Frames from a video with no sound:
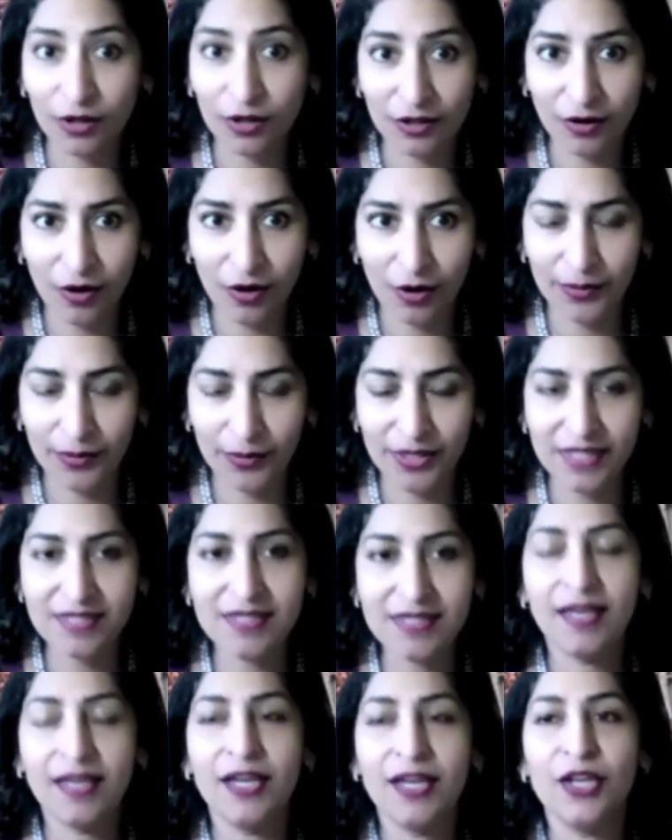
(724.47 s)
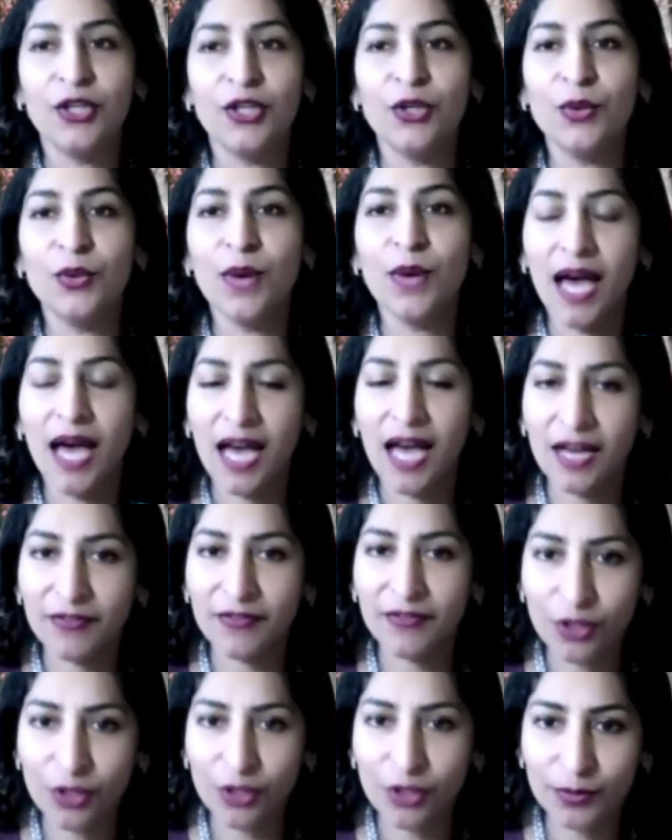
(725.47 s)
all copies. You
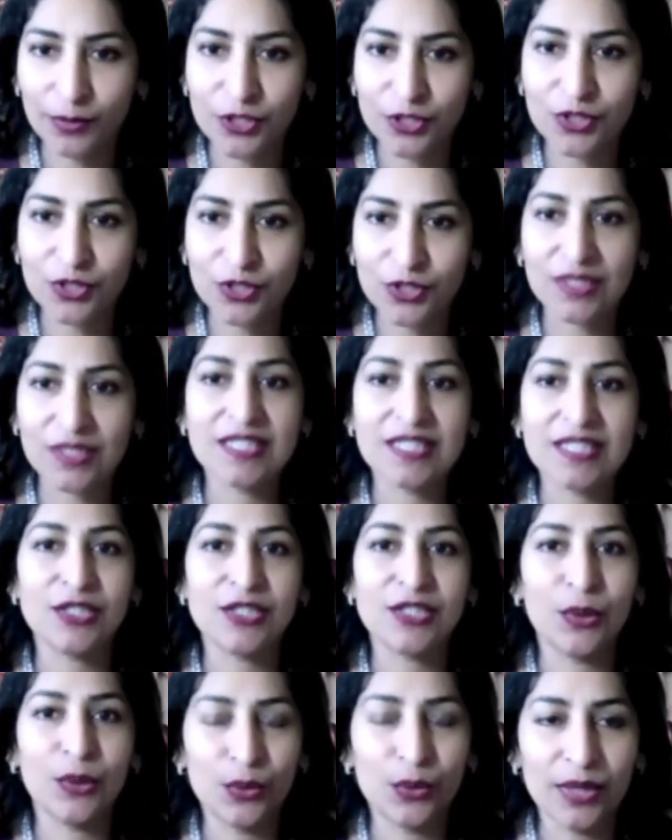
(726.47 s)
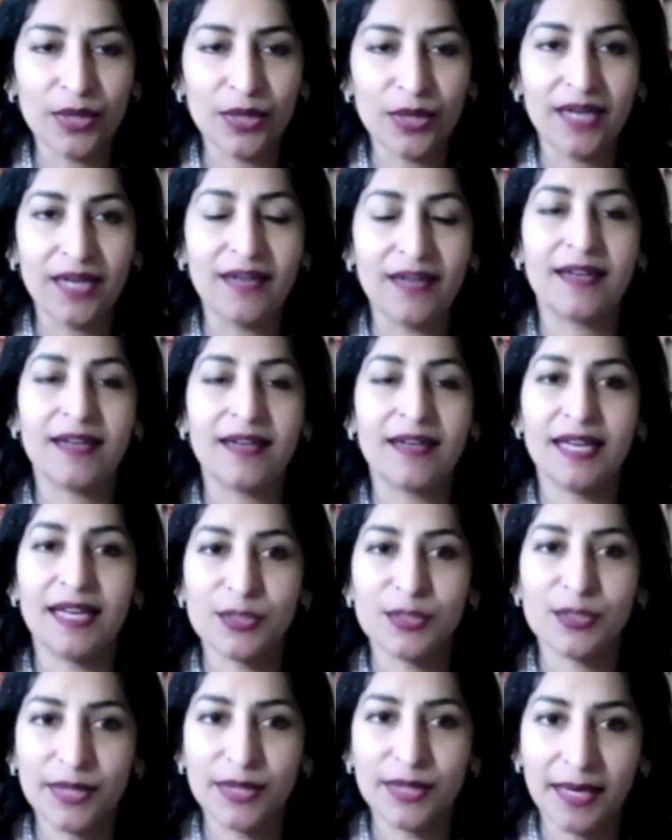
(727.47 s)
have an opportunity to go there, connect
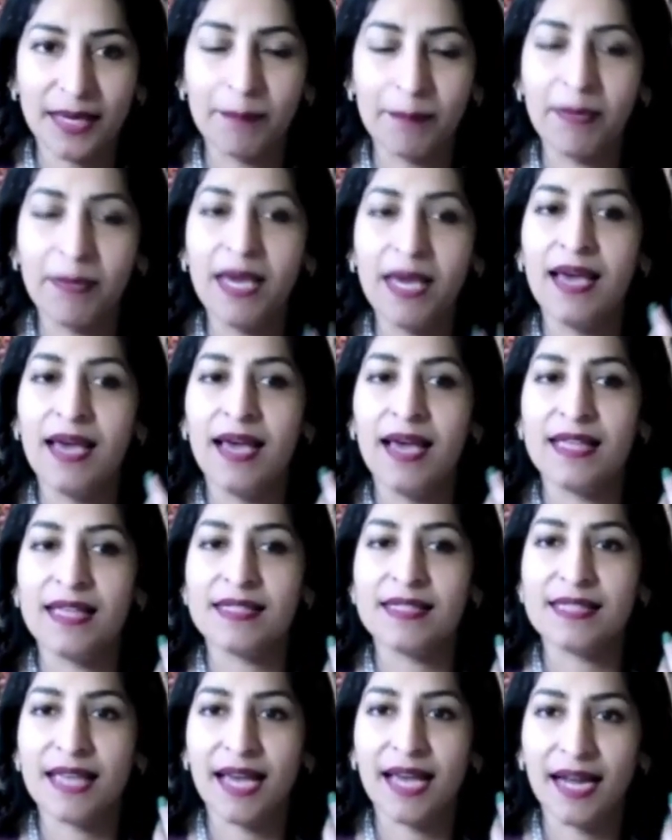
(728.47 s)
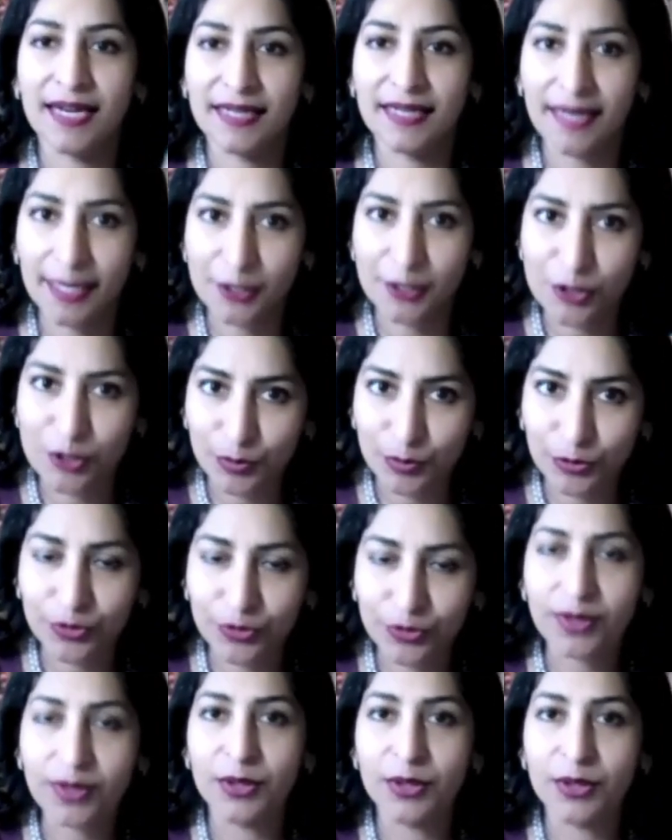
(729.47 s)
with them, and say, I'd like to
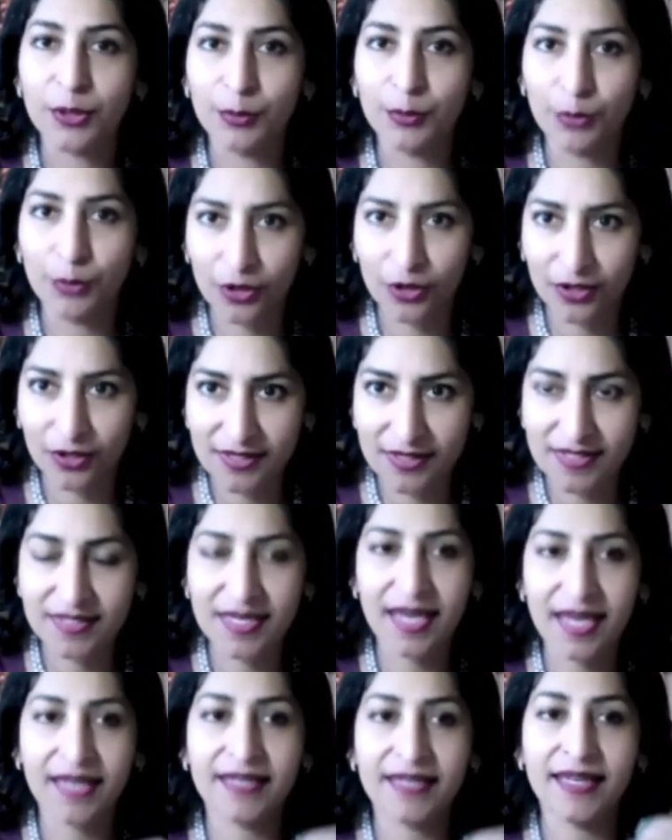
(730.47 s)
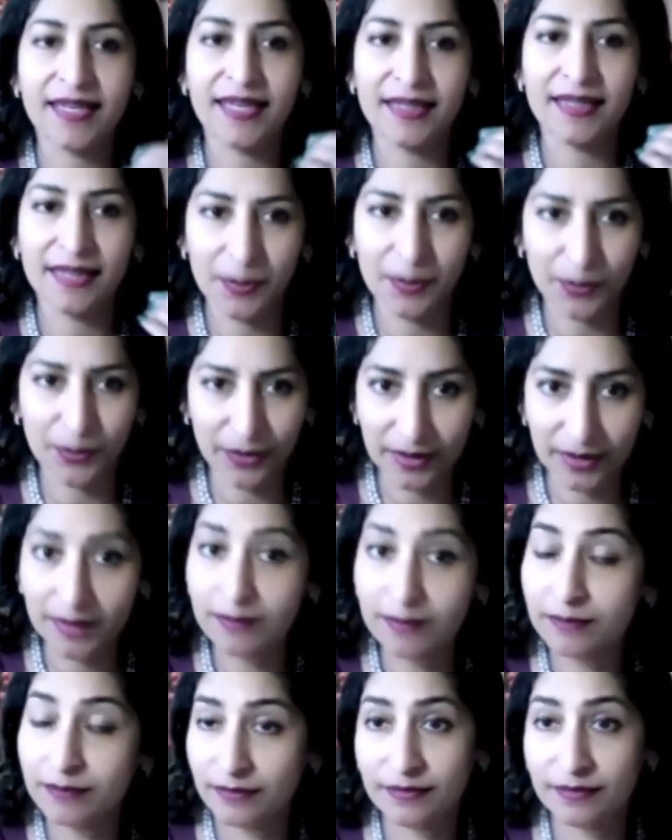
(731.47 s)
put the book on the stand, and
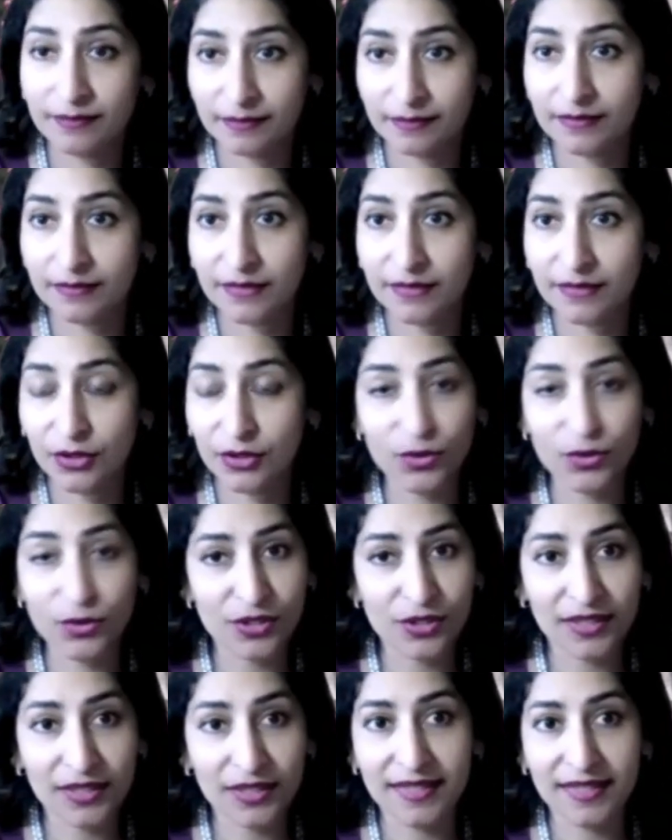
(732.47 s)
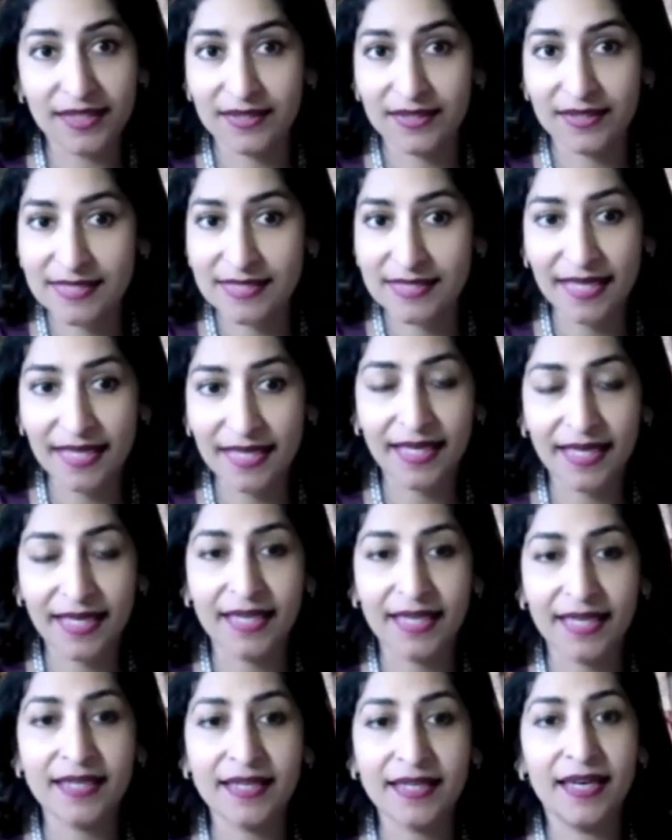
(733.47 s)
usually they'll take
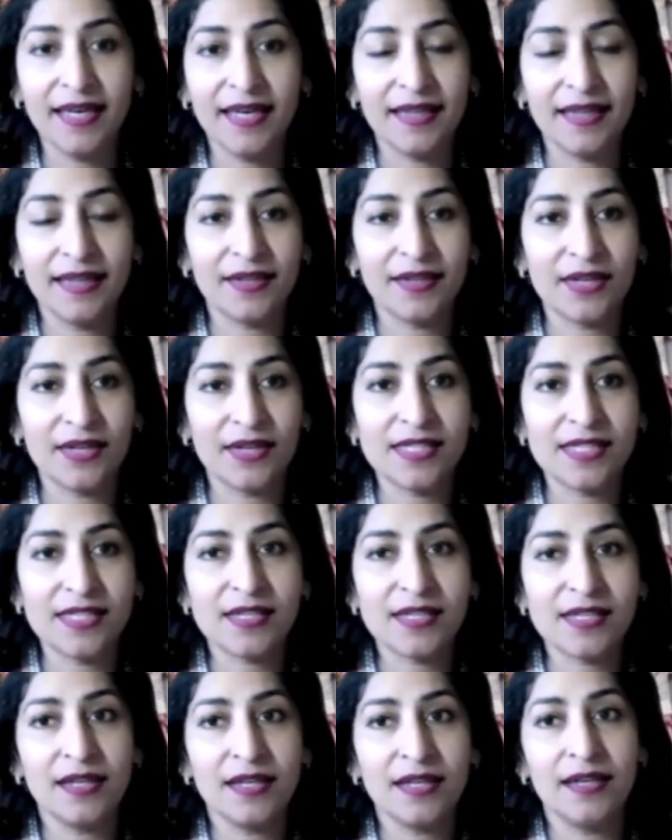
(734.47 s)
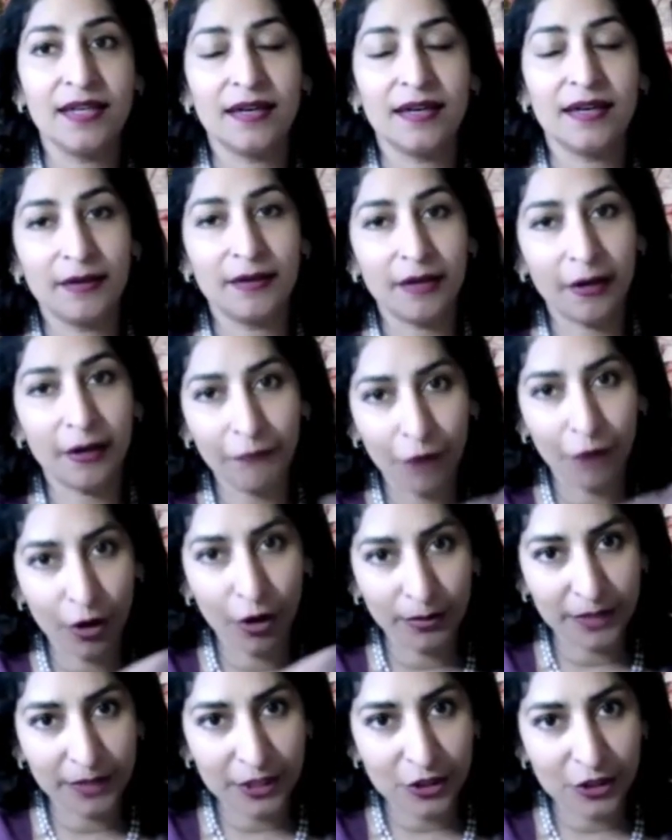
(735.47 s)
it. There is a
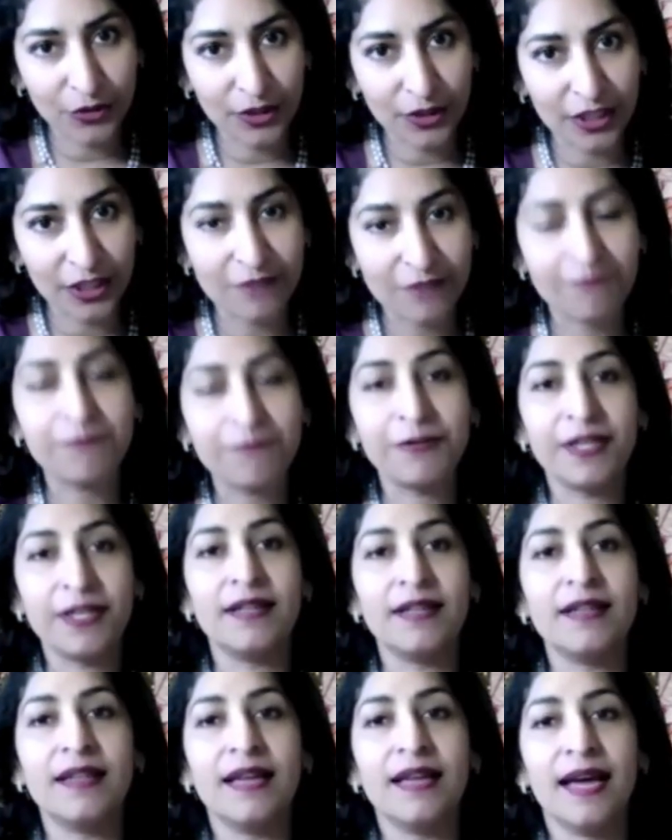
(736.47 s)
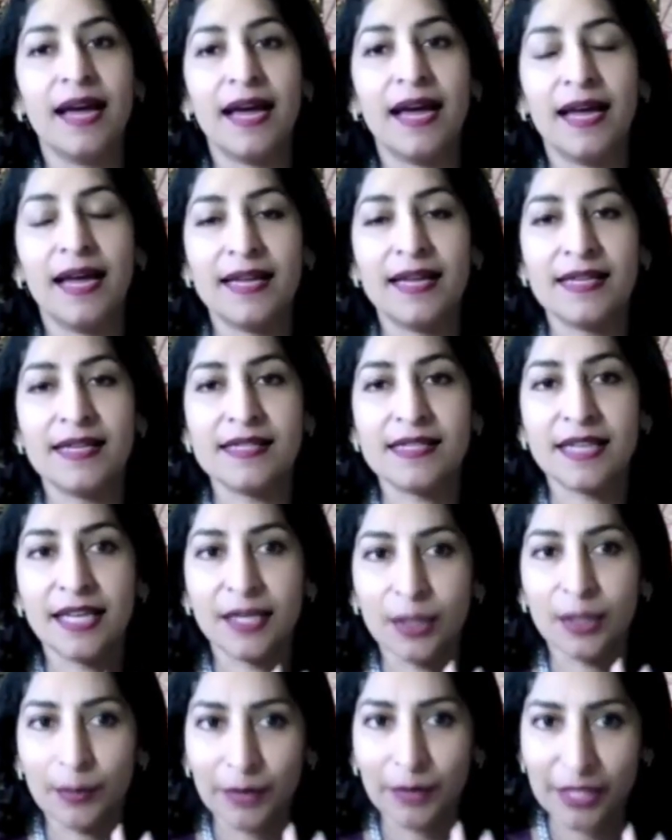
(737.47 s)
form that you need to fill, and
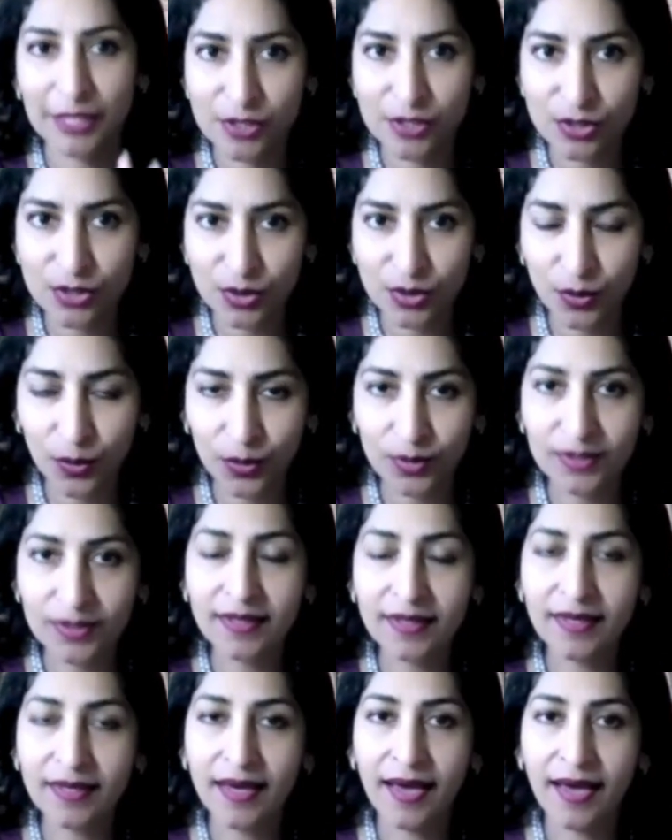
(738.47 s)
it'll be sold.